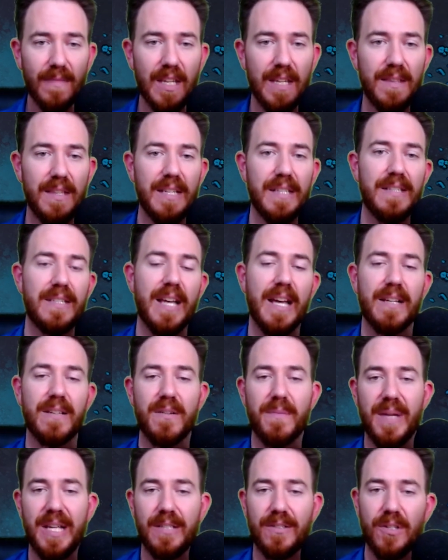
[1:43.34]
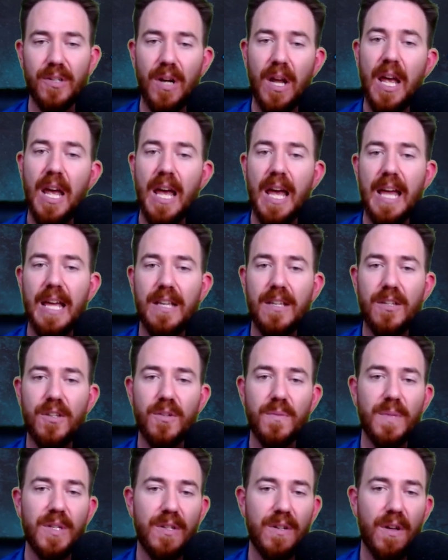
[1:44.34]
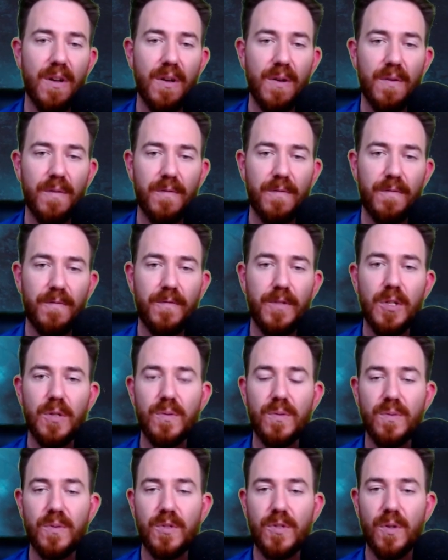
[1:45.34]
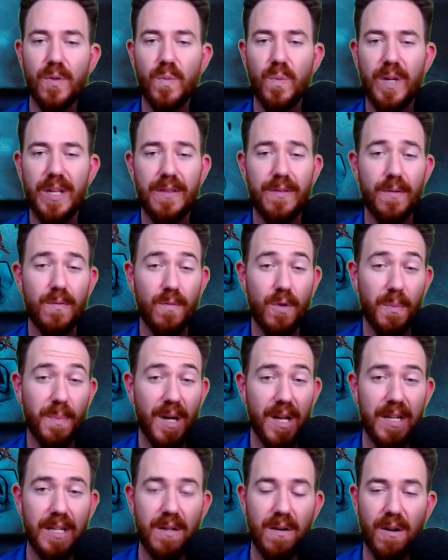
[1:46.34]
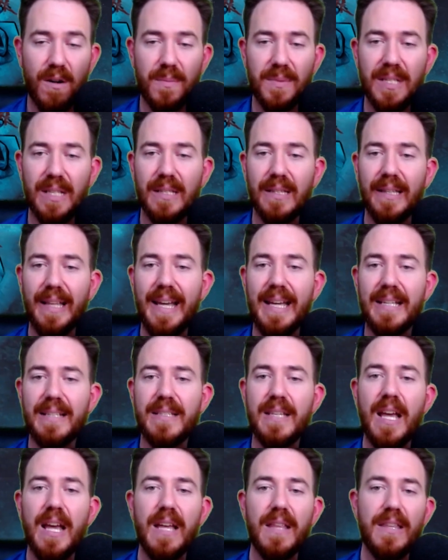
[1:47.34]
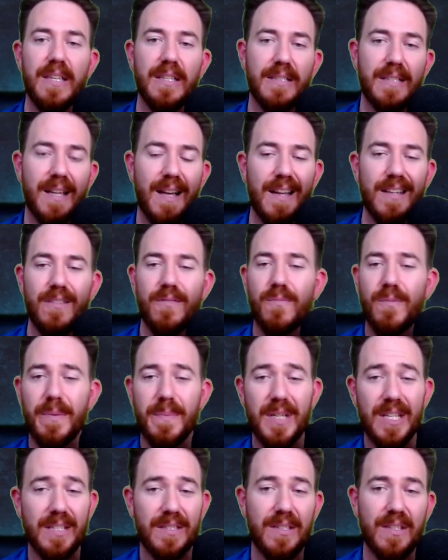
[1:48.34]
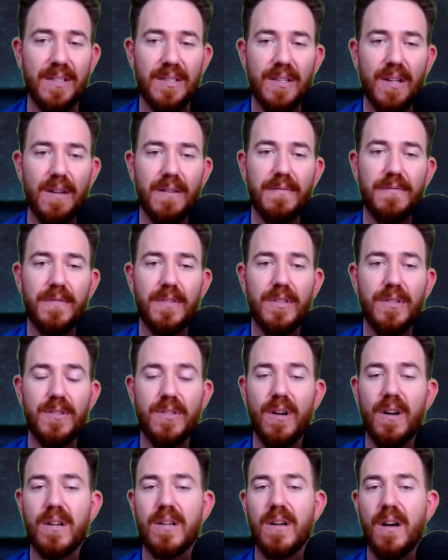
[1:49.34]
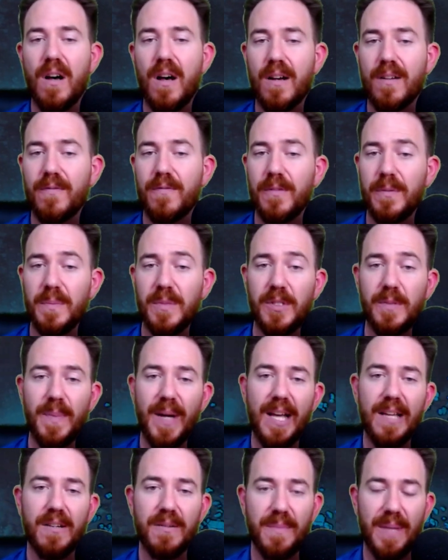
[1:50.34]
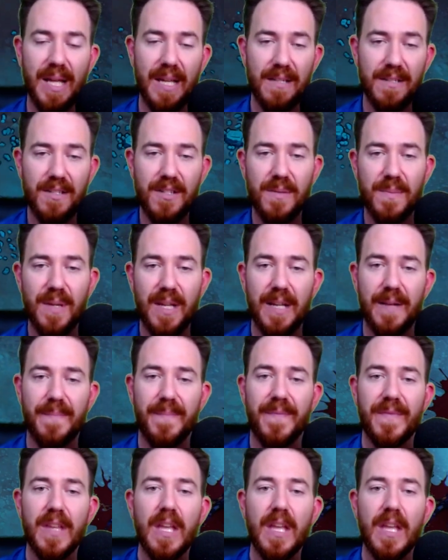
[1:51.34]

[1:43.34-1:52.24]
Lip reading: The Technomancer, a human fused with robotic arms and legs that's kind of reminiscent of Doc Ock from Spider-Man to me.